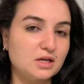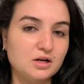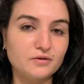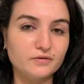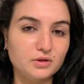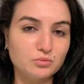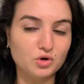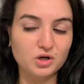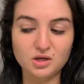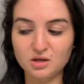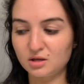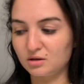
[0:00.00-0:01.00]
take it off in the
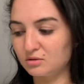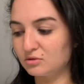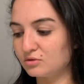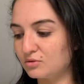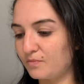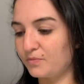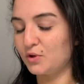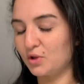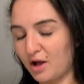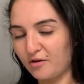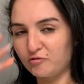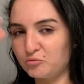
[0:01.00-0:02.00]
morning, and
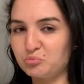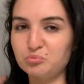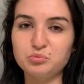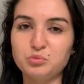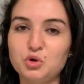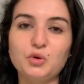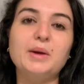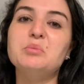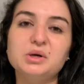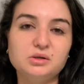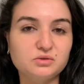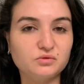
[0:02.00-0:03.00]
you'll have great
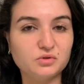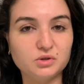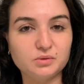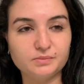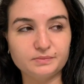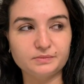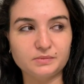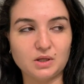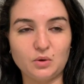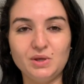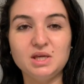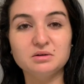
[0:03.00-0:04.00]
brows for
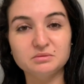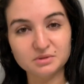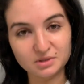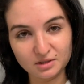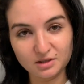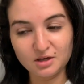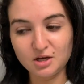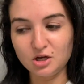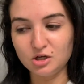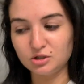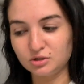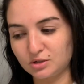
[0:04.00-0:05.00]
a week.
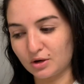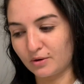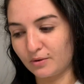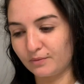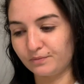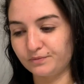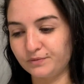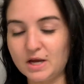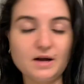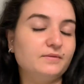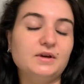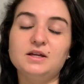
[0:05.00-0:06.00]
So
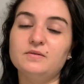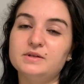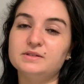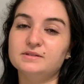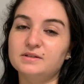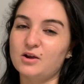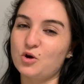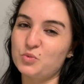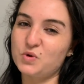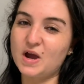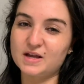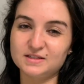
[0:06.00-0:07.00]
yeah, anyways, I
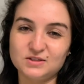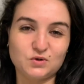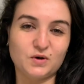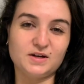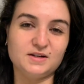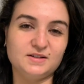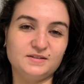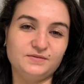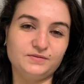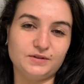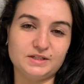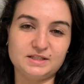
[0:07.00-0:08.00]
hope you guys enjoyed
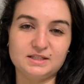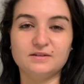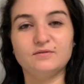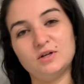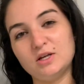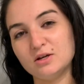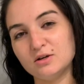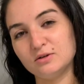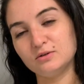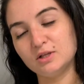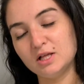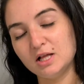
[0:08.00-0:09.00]
this
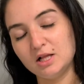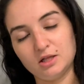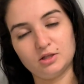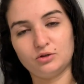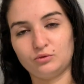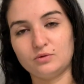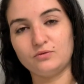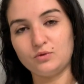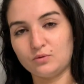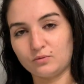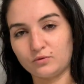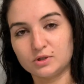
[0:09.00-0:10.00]
video,
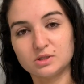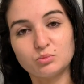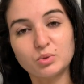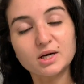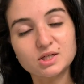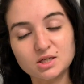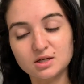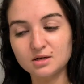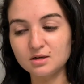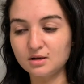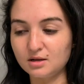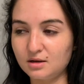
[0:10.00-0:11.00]
review and first
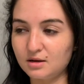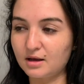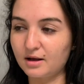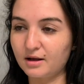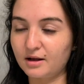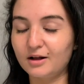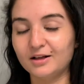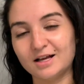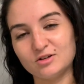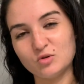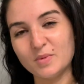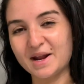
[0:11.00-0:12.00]
impression, and I'll
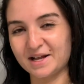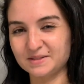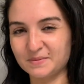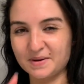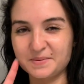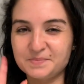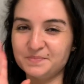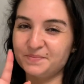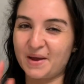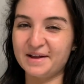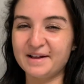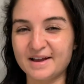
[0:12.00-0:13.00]
catch you in my next one.
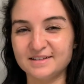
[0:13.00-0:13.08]
Bye